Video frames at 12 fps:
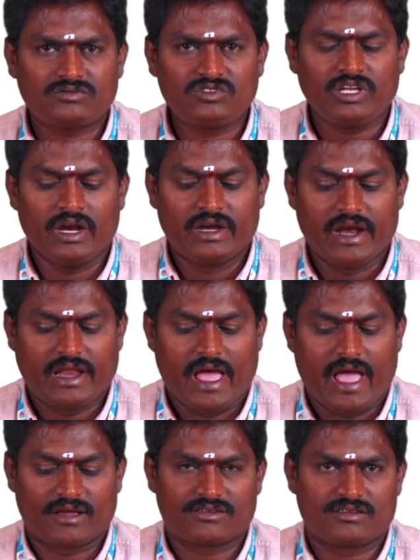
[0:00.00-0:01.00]
data
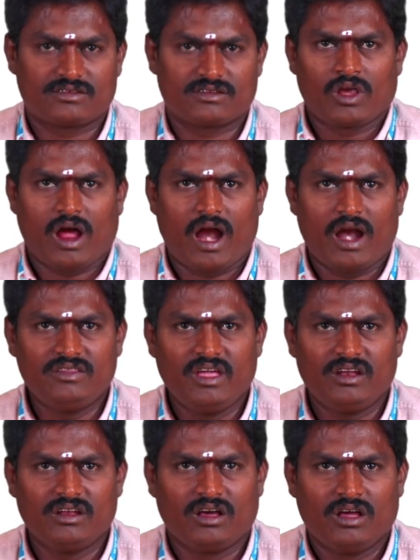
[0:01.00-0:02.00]
hacks. And
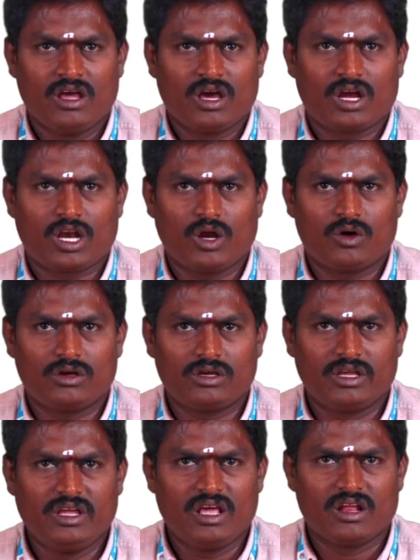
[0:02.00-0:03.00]
then
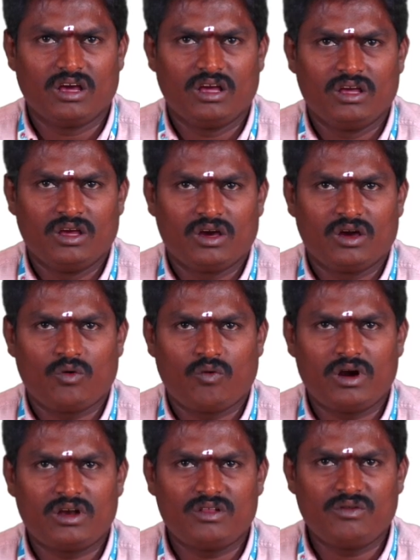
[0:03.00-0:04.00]
here, what are
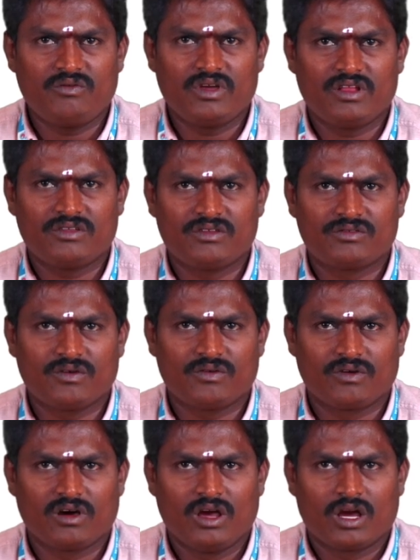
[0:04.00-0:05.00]
the variations of
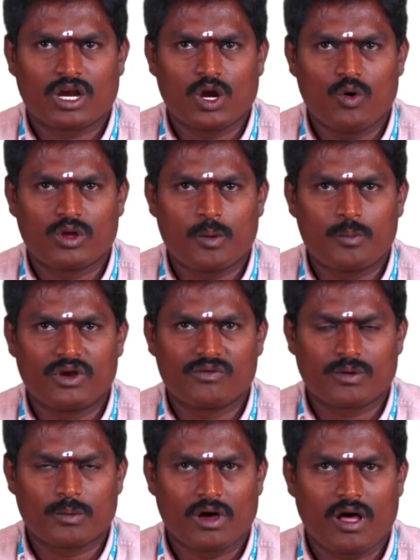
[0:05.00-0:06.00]
cloud computing from
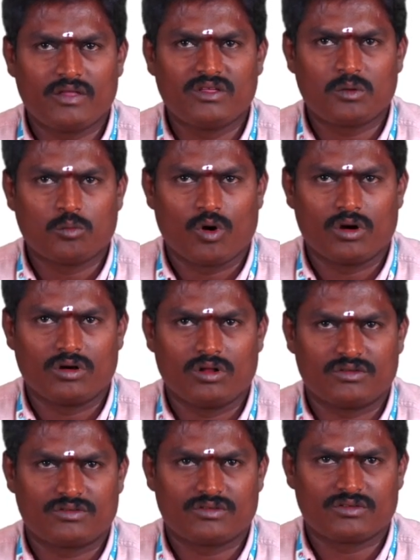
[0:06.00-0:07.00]
other
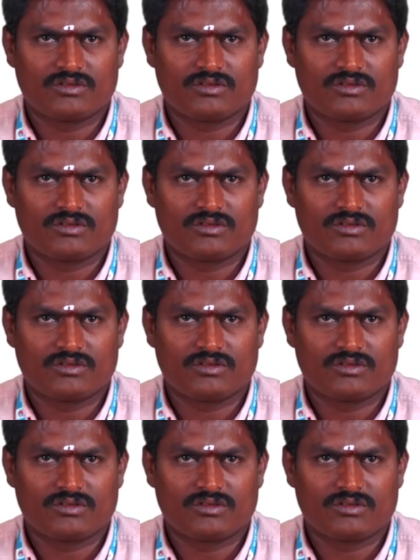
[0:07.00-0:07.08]
models?